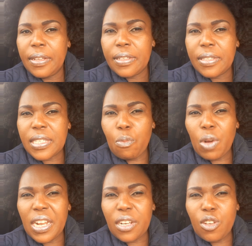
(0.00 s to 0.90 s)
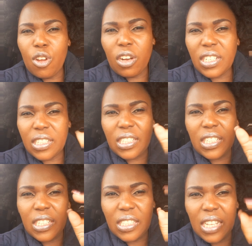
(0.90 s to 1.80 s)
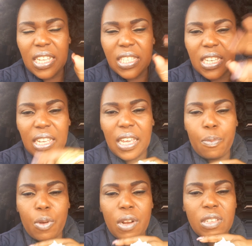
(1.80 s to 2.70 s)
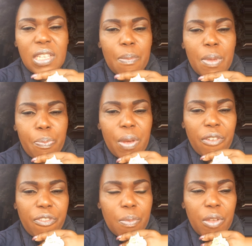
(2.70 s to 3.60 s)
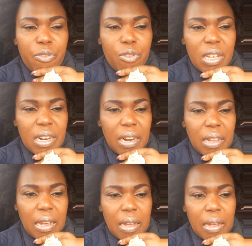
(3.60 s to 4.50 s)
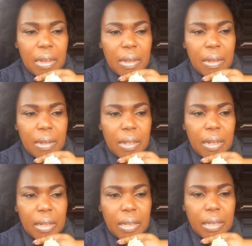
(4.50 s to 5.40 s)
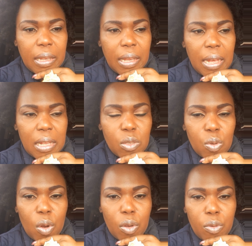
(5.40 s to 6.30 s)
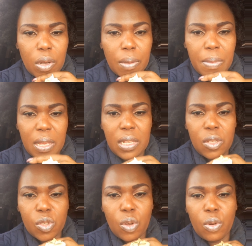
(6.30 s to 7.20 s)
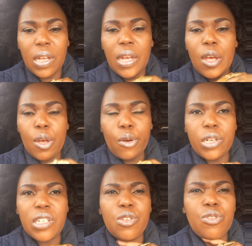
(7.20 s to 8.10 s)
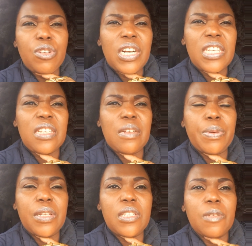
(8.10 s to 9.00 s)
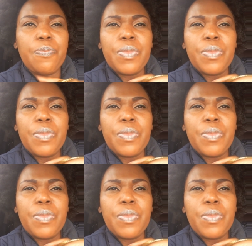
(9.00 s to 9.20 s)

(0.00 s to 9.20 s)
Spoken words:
someone had knocked it in the Eastern Cape when I was coming back from a funeral, King Kazu Odwa, may his soul continue to rest in peace.